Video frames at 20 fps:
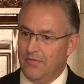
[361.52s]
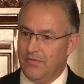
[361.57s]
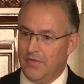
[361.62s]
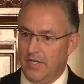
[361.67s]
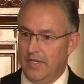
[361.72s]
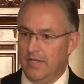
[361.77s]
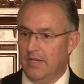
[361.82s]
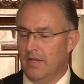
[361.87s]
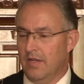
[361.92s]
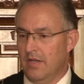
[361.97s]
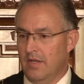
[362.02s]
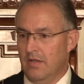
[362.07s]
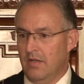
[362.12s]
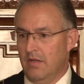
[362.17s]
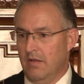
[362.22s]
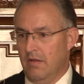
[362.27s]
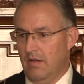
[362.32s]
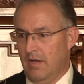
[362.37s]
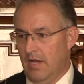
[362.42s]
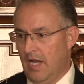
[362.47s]
evening,
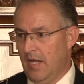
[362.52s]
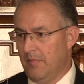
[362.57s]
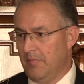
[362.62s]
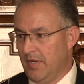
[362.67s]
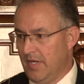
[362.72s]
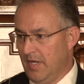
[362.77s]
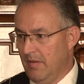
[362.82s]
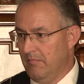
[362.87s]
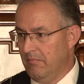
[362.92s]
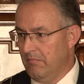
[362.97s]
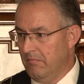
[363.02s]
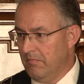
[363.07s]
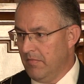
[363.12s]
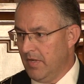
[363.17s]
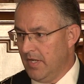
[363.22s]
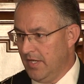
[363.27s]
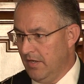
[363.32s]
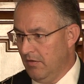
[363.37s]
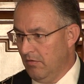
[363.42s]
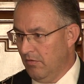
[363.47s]
I became
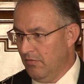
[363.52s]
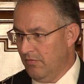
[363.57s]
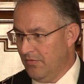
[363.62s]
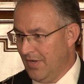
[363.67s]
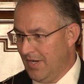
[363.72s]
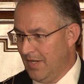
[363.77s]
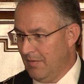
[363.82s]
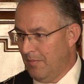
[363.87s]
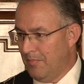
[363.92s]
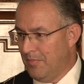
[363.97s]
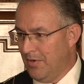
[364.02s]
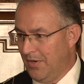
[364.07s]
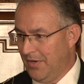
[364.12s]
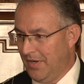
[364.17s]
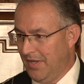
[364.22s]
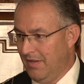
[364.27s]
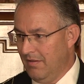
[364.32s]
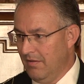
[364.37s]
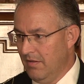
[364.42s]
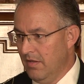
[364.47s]
leader of the Labour
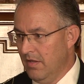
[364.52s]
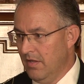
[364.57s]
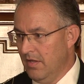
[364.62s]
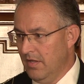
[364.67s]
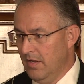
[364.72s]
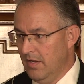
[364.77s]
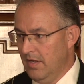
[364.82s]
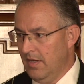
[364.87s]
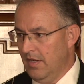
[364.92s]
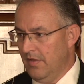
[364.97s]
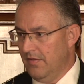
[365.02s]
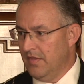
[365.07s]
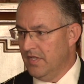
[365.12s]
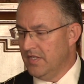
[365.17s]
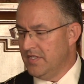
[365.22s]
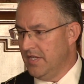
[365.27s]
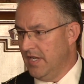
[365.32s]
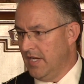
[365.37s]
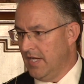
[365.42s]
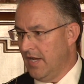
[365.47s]
Party in the
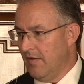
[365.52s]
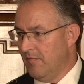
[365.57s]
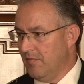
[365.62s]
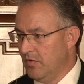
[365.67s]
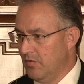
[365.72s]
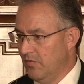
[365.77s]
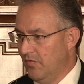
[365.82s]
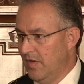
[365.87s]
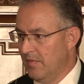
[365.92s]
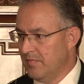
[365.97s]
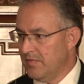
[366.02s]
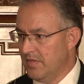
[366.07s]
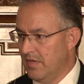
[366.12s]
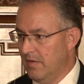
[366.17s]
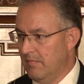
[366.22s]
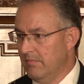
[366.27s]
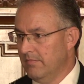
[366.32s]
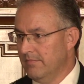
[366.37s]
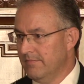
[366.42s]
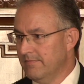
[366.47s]
city government of
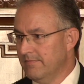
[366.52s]
Amsterdam.